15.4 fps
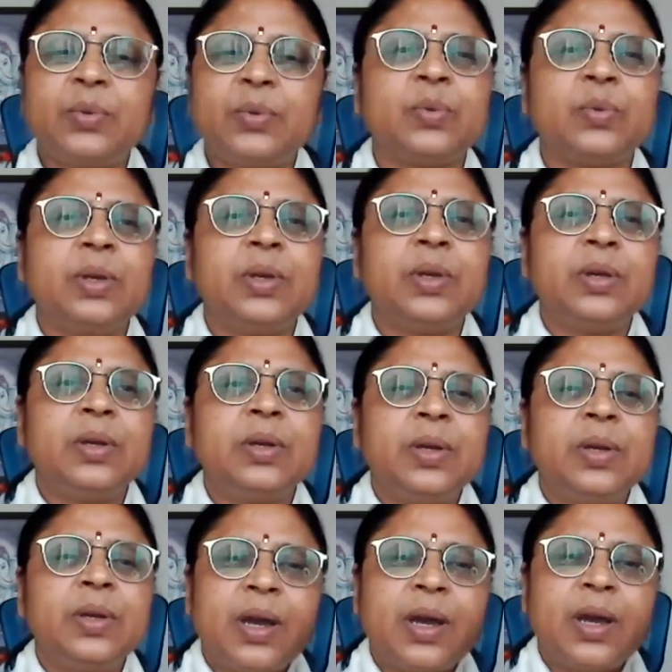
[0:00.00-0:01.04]
hu.
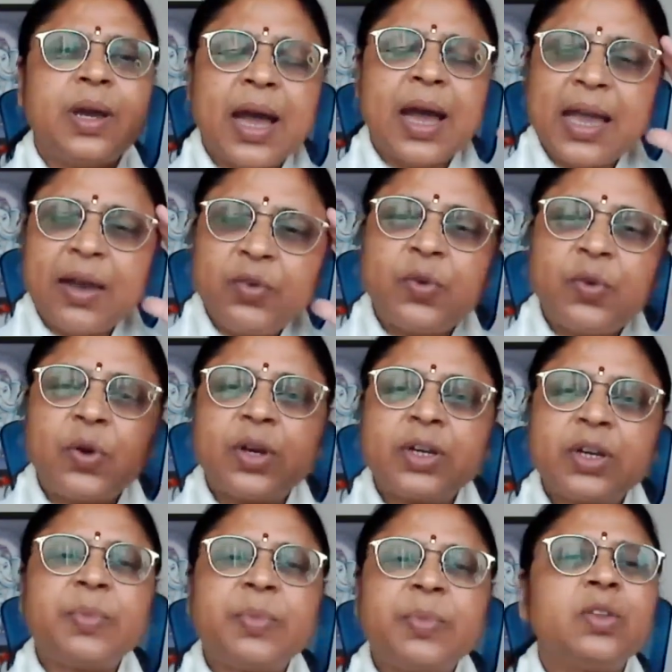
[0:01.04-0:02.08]
I have to
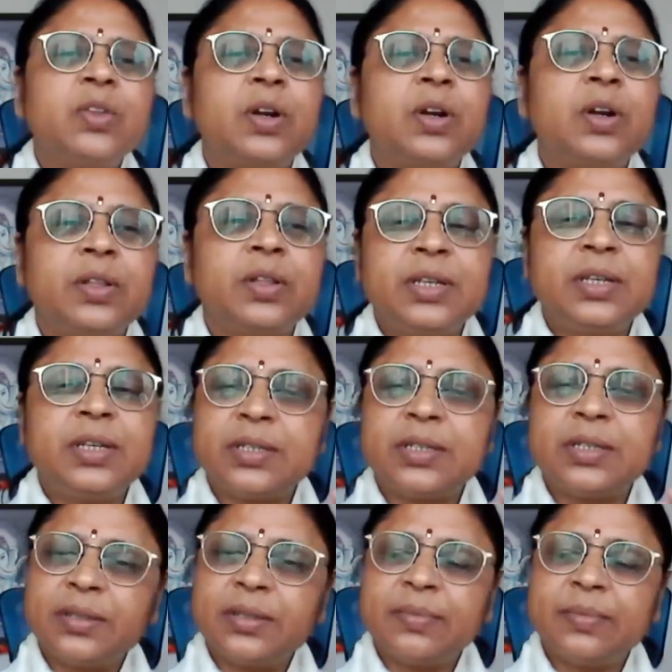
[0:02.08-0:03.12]
focus my thought on this.
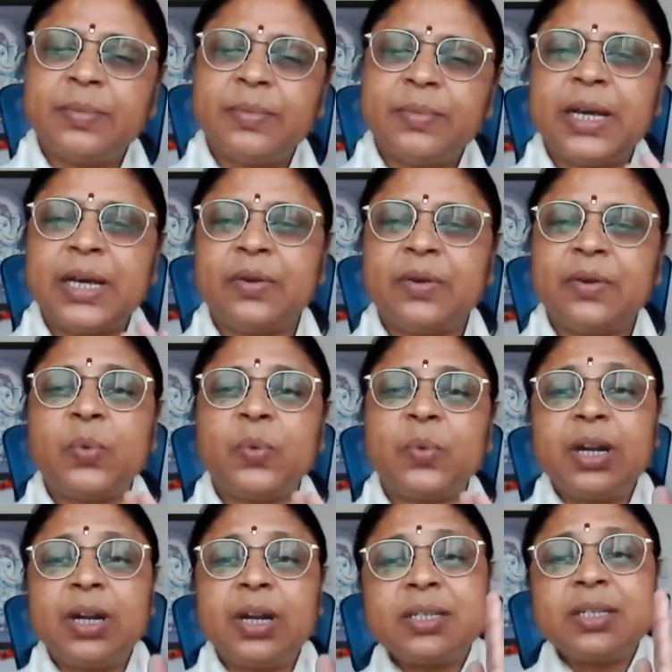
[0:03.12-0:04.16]
Then what
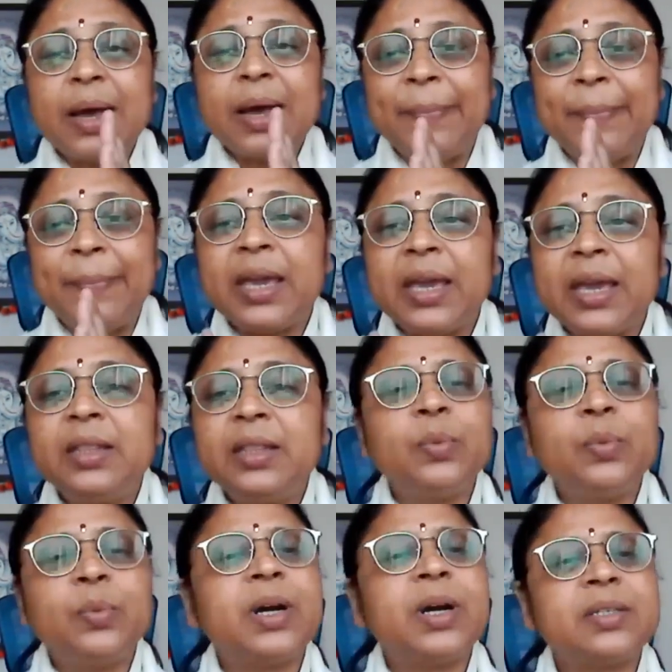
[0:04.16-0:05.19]
is Abheda
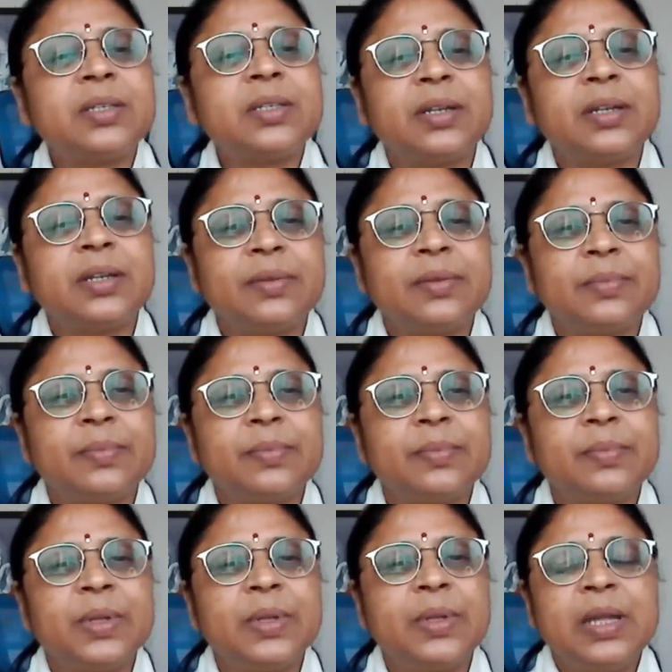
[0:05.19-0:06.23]
Upasana?
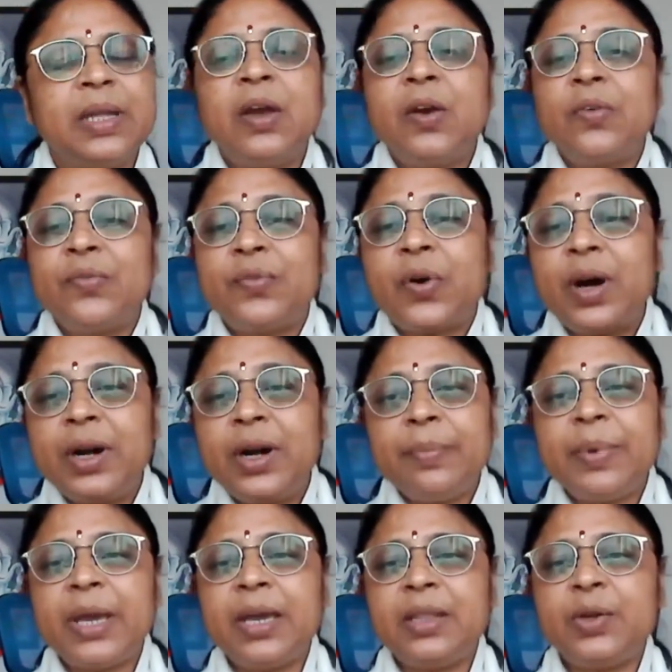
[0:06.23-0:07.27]
What
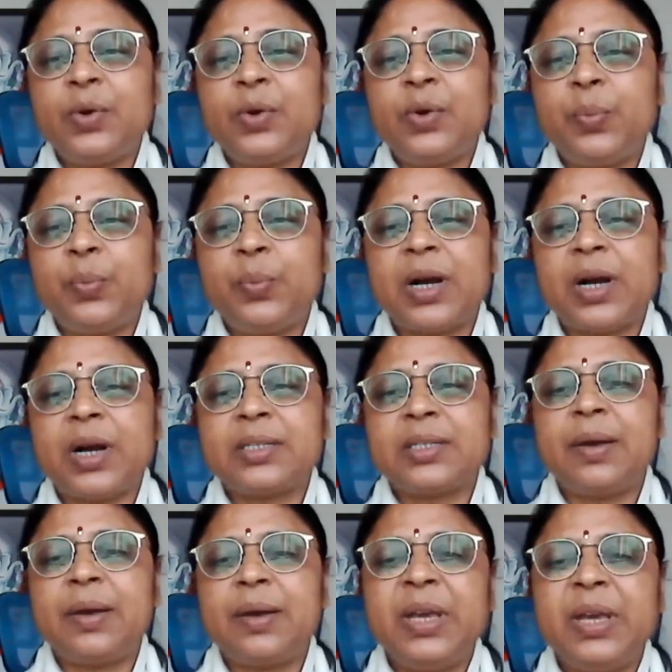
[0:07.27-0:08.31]
Abheda Upasana
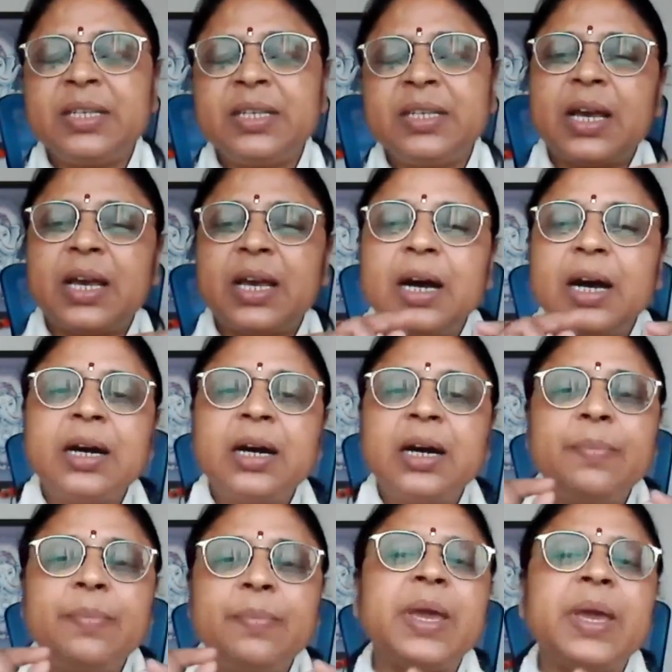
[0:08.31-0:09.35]
means
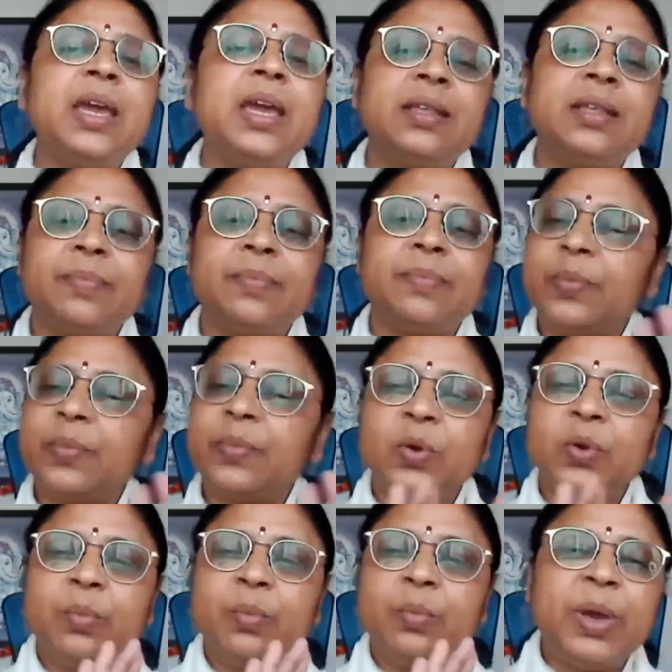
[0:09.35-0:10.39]
abheda.
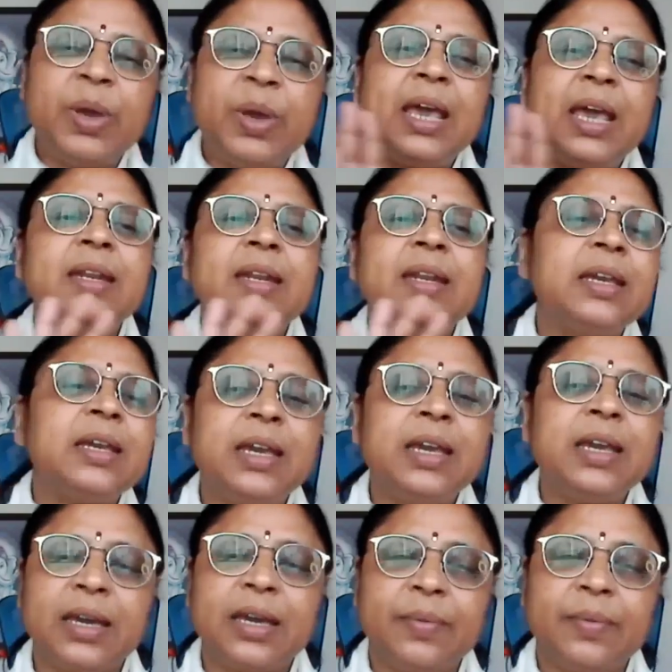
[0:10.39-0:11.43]
Bhed nahi
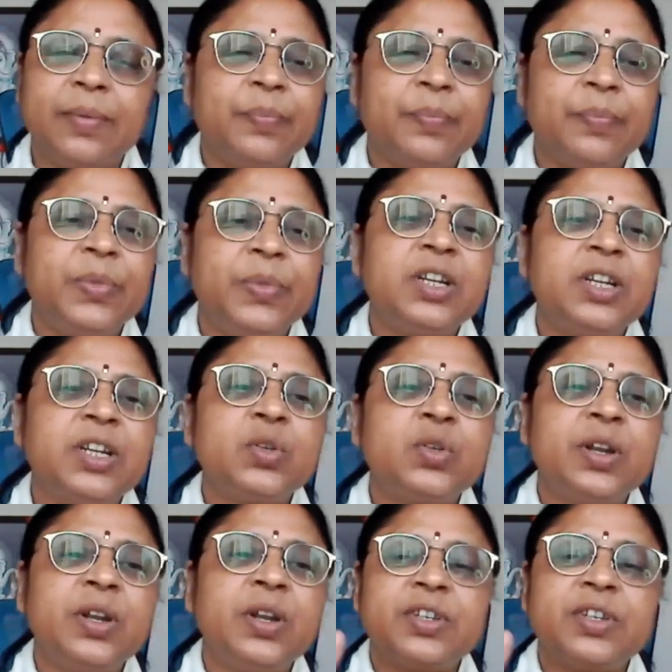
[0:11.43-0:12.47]
hai. There is no
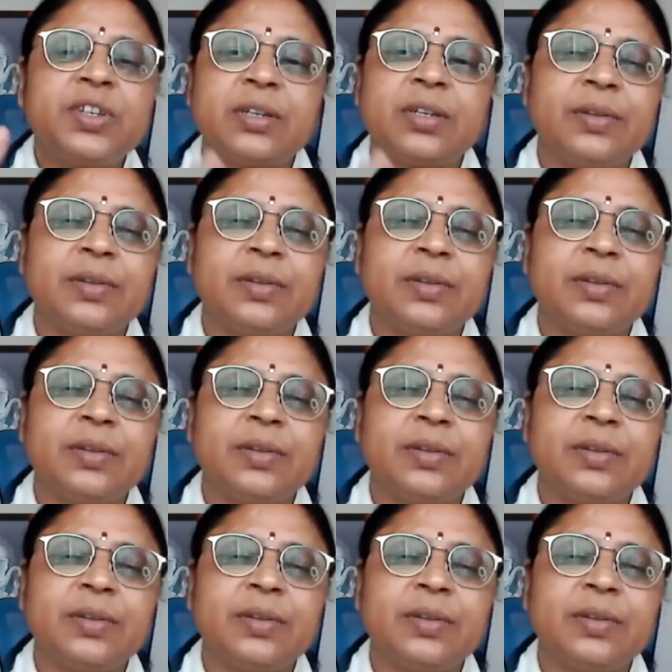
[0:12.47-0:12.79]
division.